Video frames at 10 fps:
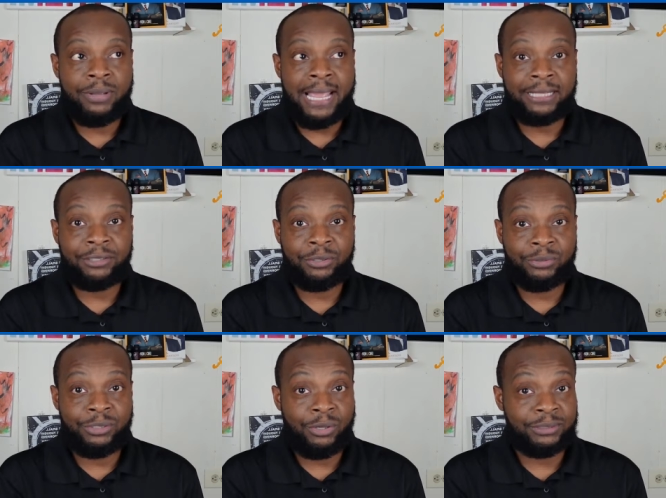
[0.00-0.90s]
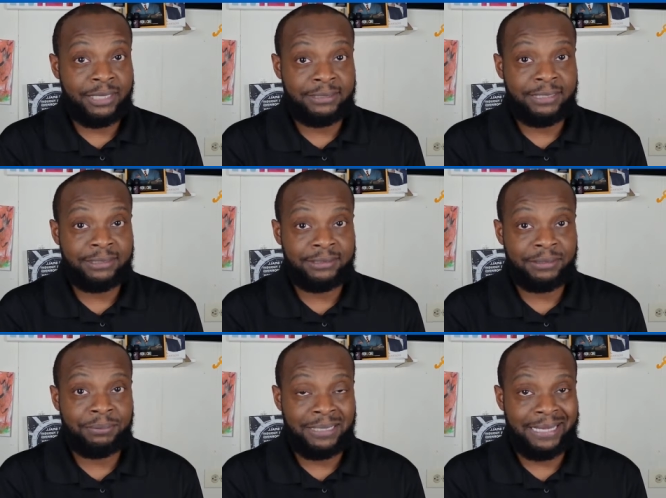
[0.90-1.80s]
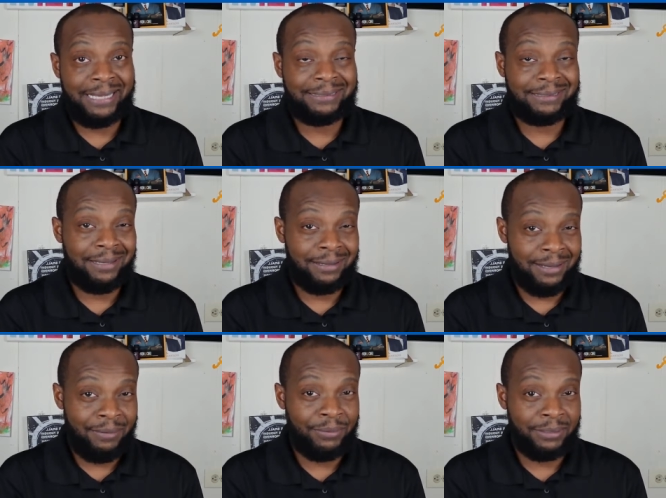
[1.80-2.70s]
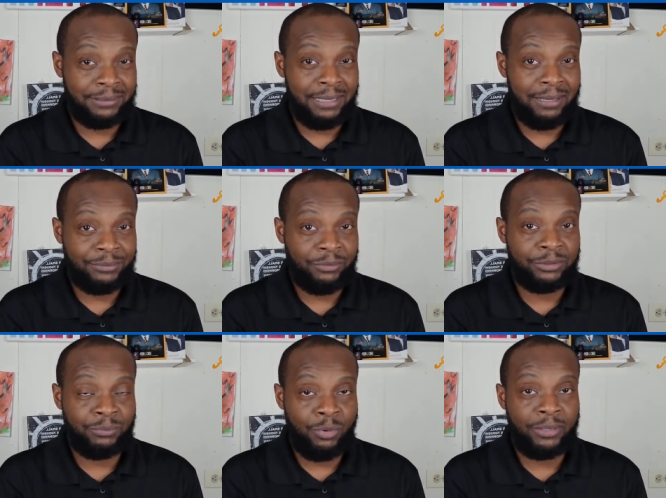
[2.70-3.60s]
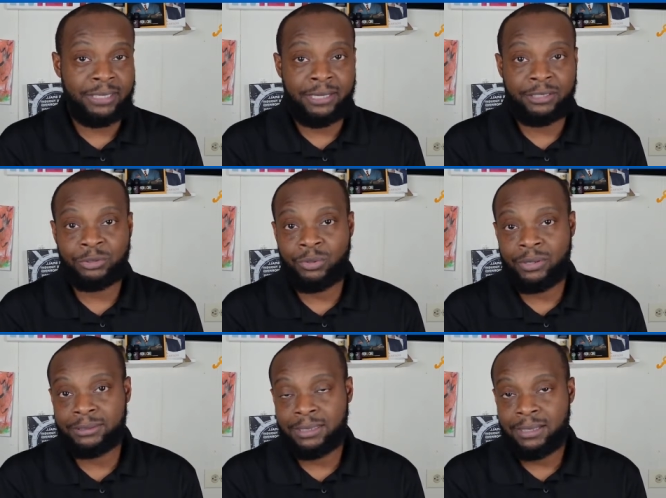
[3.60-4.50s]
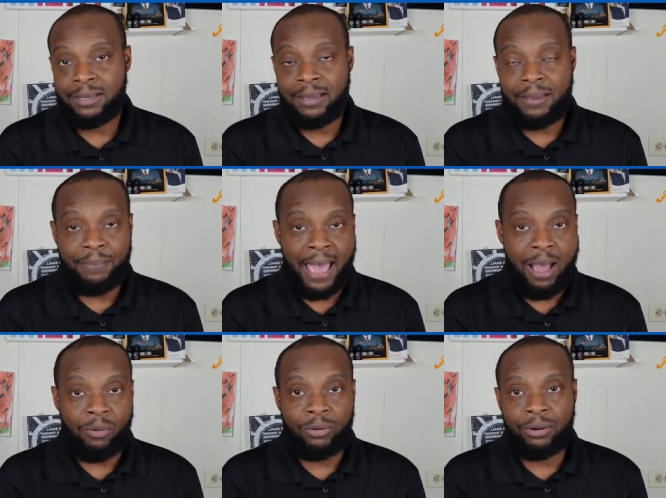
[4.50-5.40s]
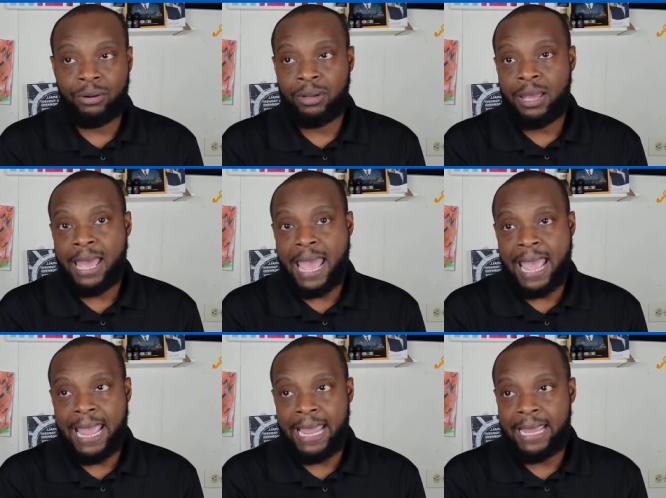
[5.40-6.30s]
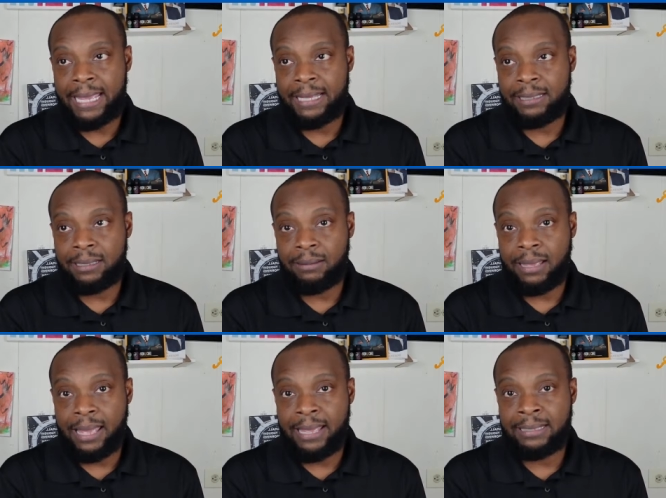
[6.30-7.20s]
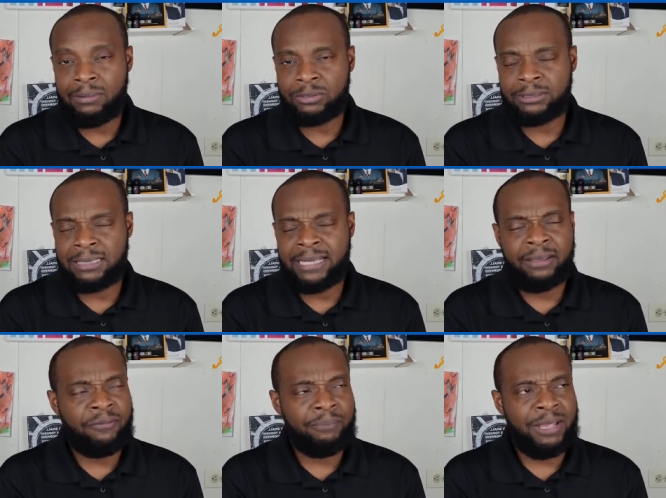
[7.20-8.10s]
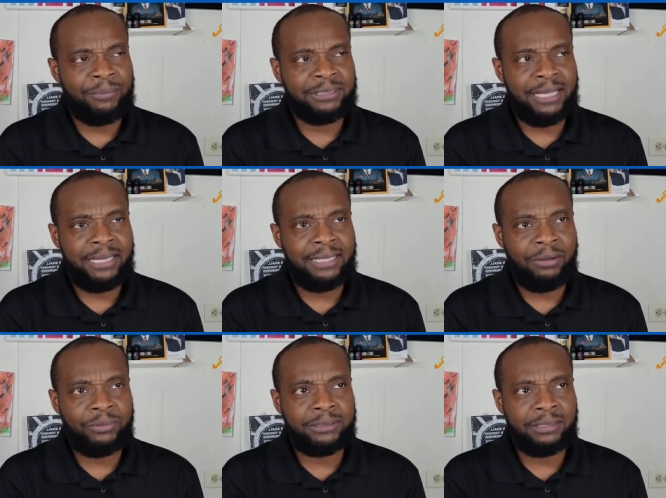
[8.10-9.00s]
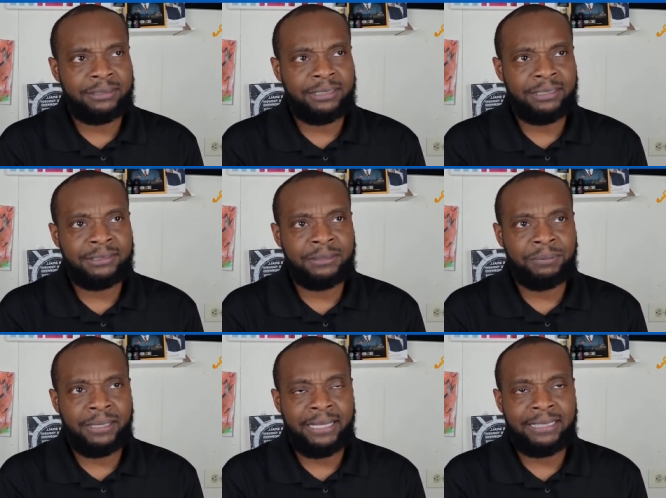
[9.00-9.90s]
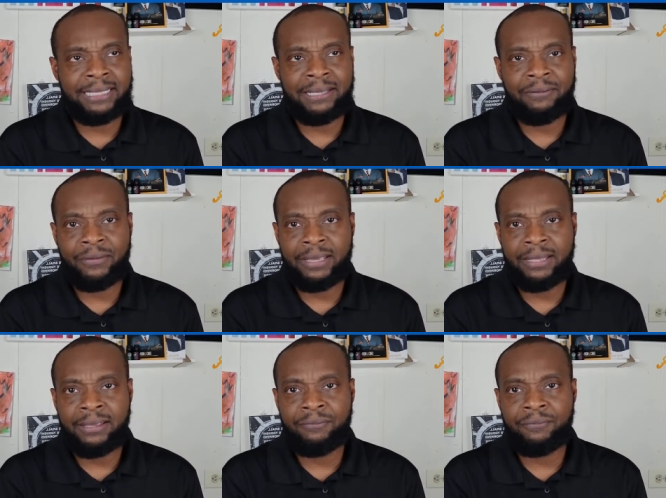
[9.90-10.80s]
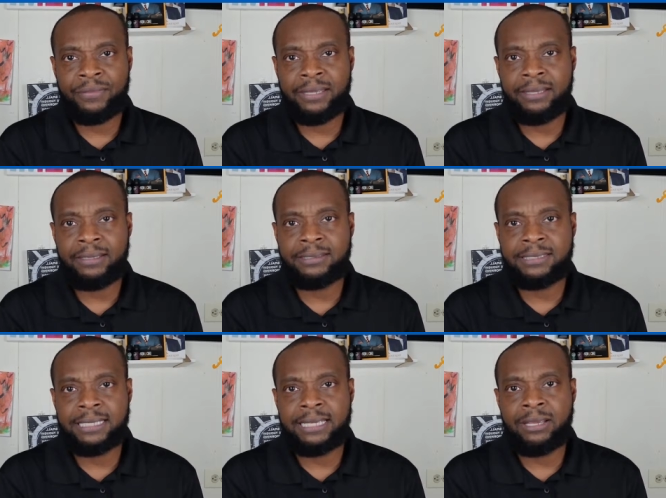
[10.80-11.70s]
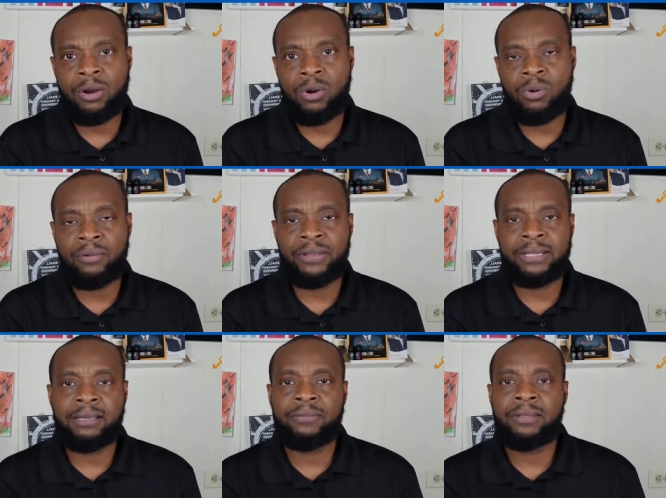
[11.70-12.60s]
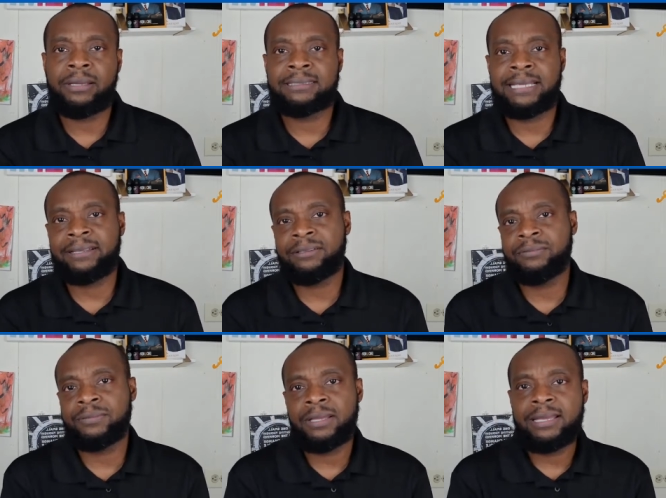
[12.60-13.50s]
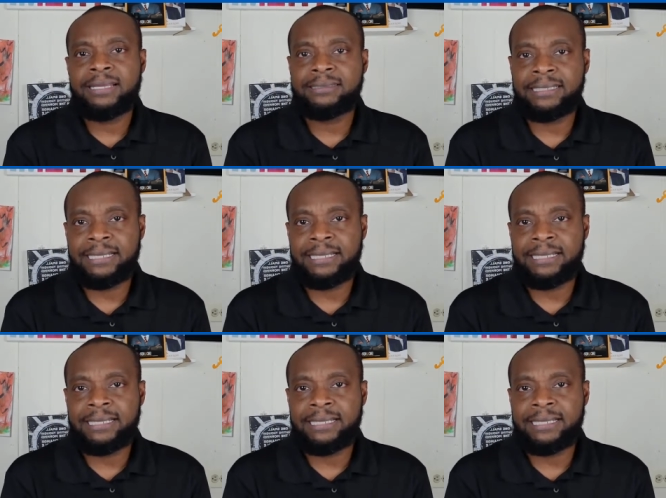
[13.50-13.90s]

we had to use those contingency plans a couple of times. It was more geared towards power and think, if I'm not mistaken, it was a contingency plan in the event if the CEO of any of the executives